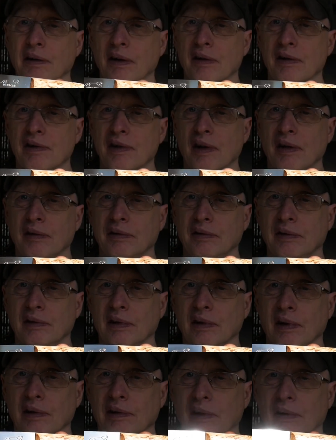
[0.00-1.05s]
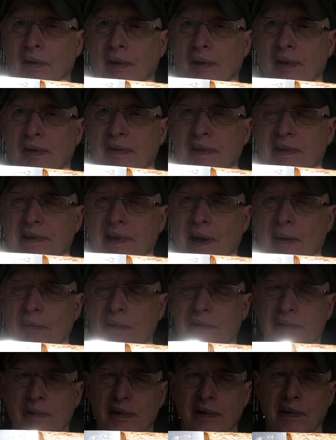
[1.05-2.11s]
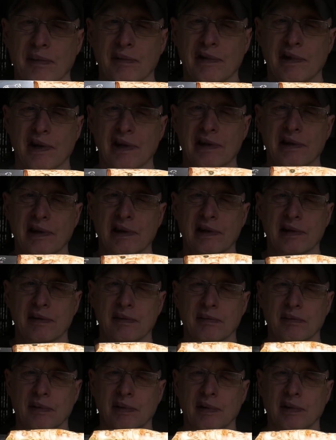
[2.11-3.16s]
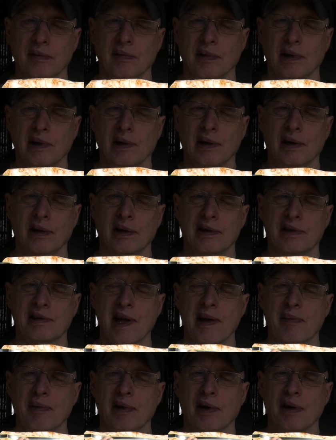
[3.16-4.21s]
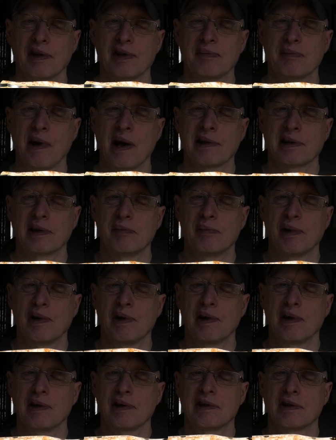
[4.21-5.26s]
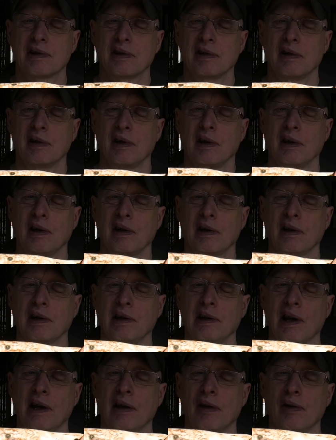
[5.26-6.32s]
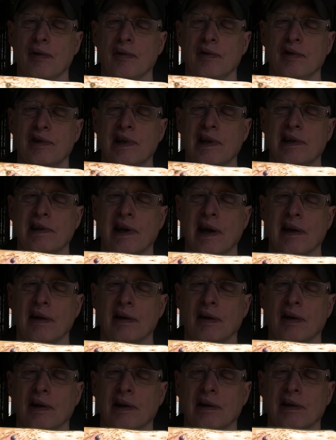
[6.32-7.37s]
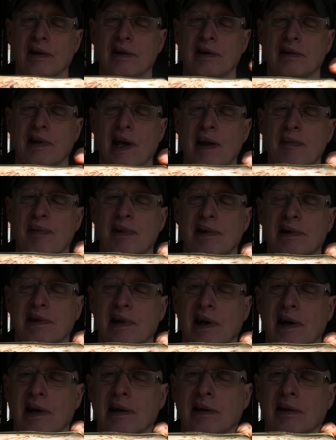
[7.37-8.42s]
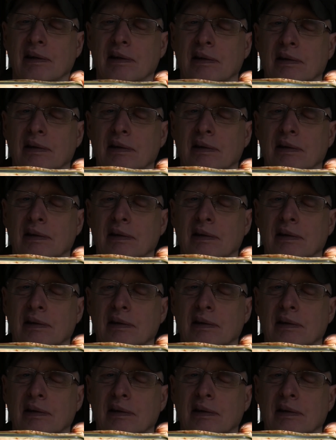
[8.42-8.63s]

don't show I don't know if this camera's doing him justice. uh, stabilized Masur Birch, yellow G10 liners, tapered tang,